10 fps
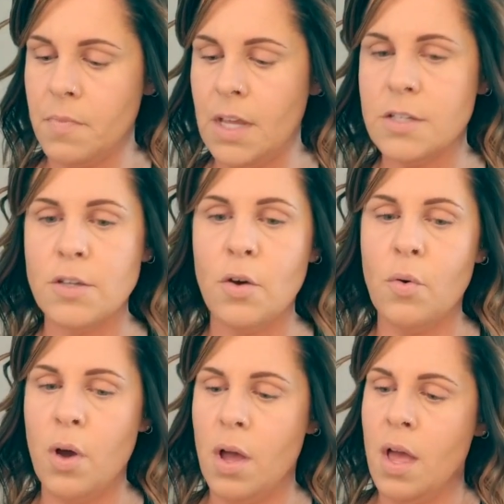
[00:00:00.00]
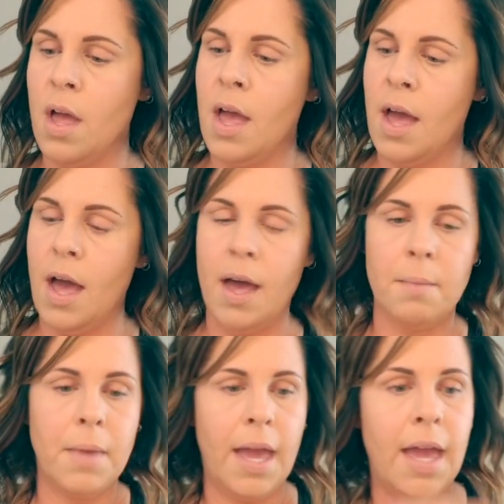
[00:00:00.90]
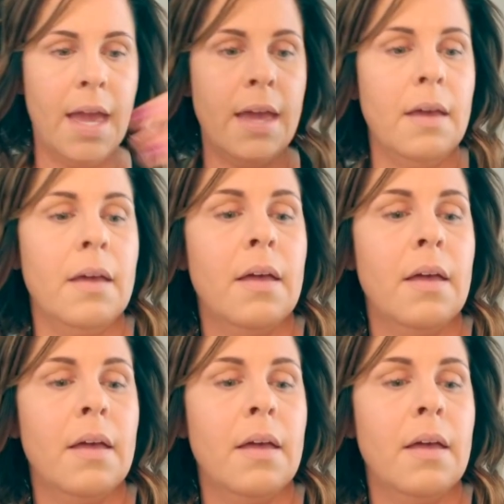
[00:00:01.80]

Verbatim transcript: So Um, a